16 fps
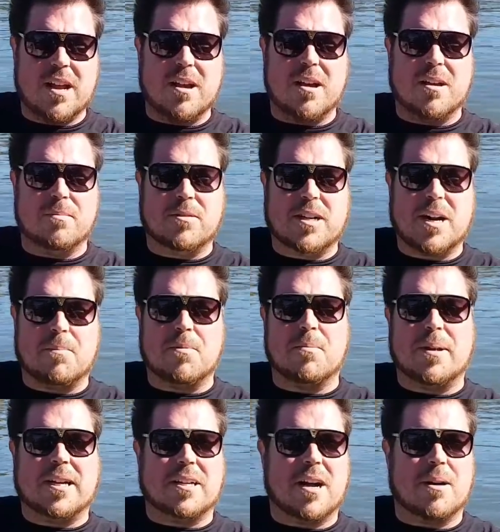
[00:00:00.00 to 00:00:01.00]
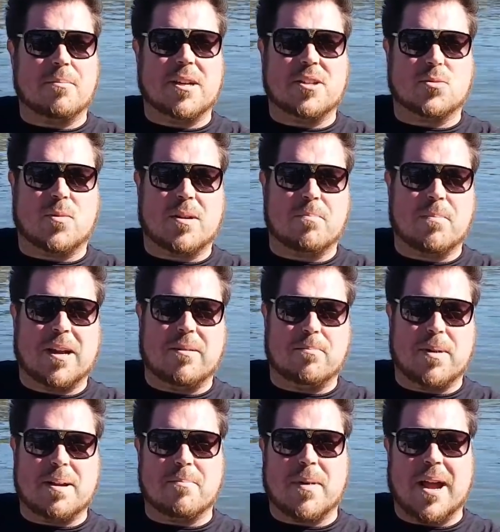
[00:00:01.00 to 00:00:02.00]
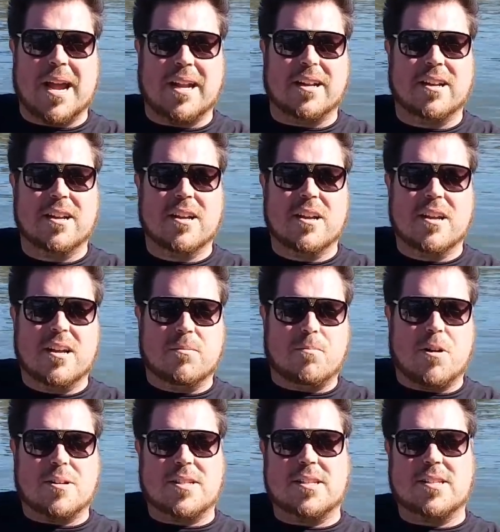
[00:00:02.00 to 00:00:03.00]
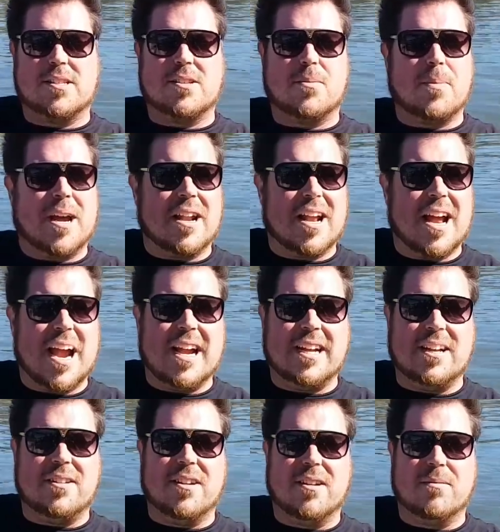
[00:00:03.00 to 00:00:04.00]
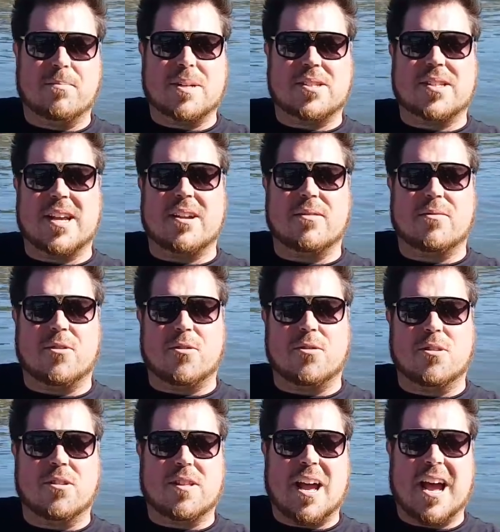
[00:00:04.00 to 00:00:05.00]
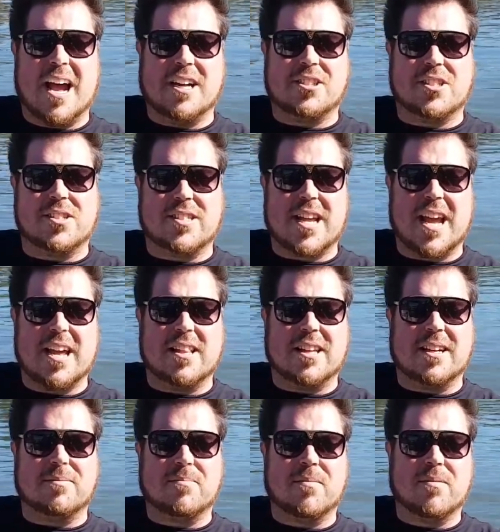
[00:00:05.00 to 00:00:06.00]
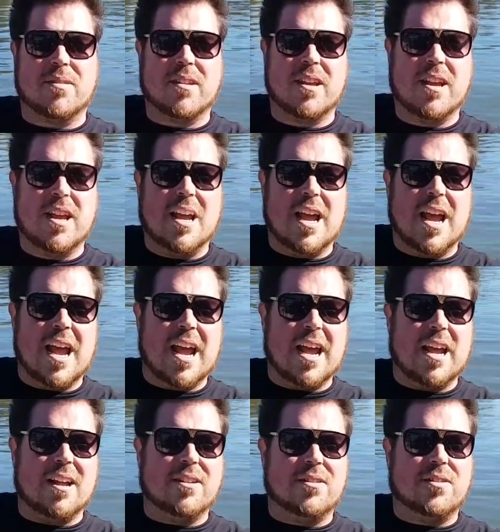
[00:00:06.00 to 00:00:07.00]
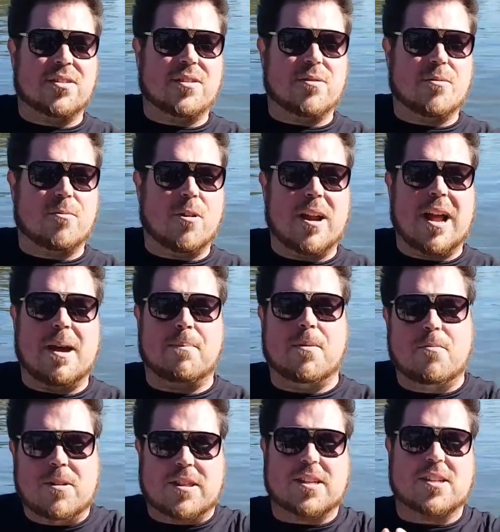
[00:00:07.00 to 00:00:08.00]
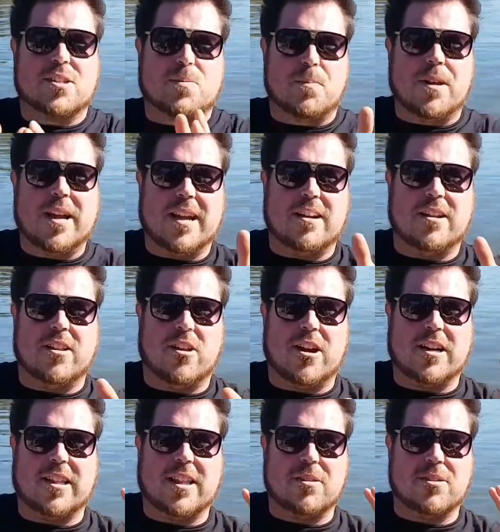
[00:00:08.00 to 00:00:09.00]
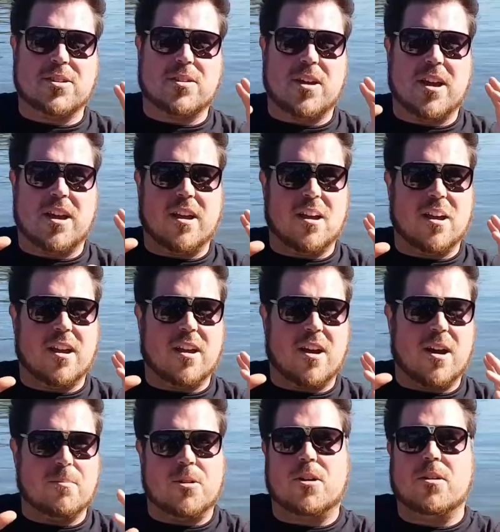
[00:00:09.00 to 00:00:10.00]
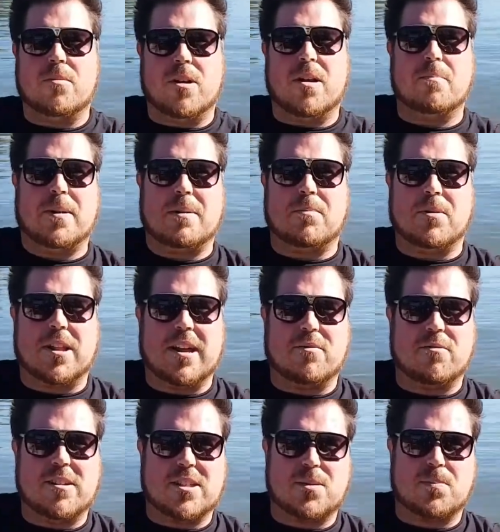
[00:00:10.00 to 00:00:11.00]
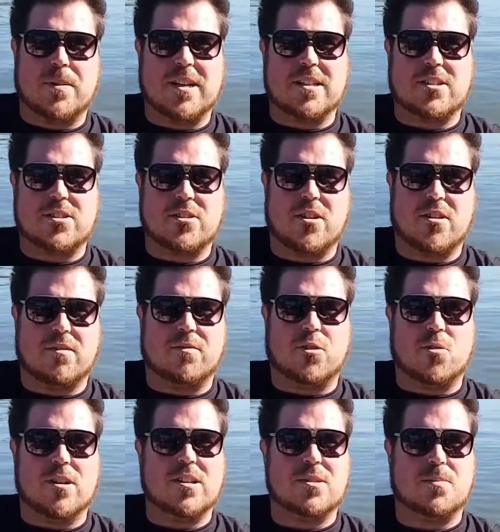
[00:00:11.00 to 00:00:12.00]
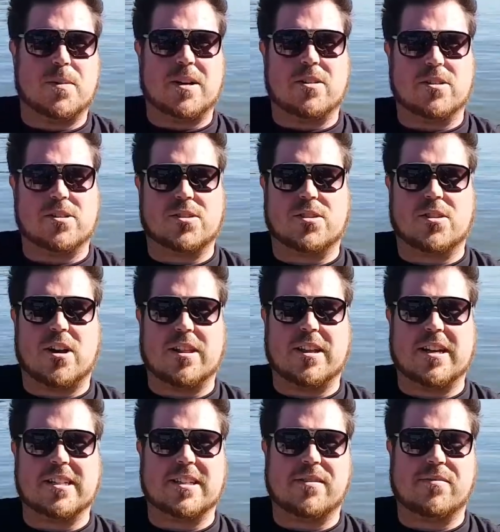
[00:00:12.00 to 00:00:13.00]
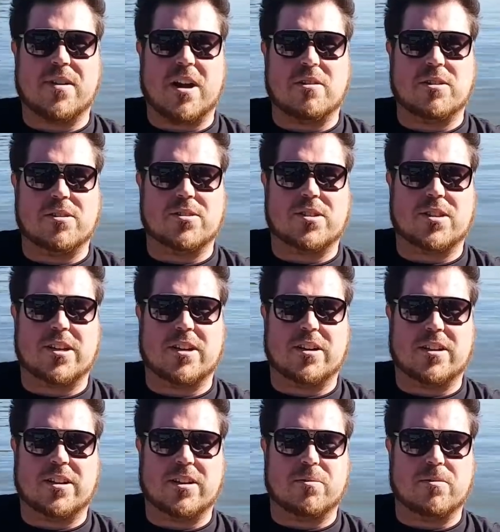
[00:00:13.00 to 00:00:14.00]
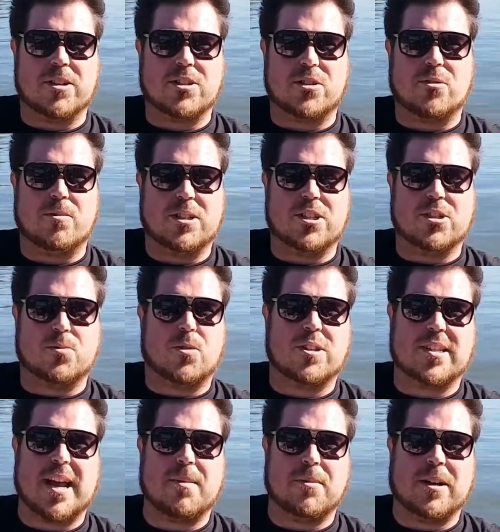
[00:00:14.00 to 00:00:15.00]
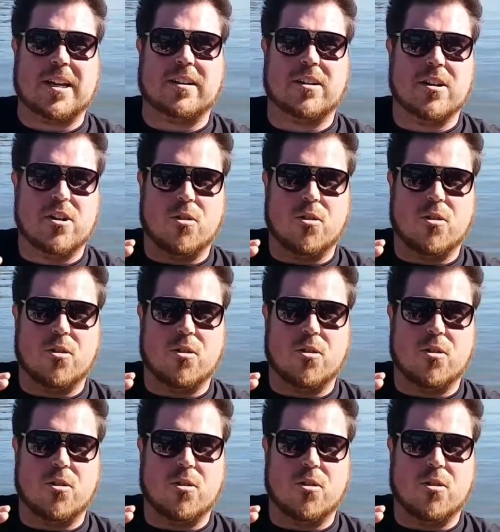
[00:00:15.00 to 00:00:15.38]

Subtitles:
A couple of big companies, one being Bitmain, processes about 80% of all of the hashes daily. And what happened with the split, I'm not a big believer in splits of coins because I think it devalues the original, which is what's happening,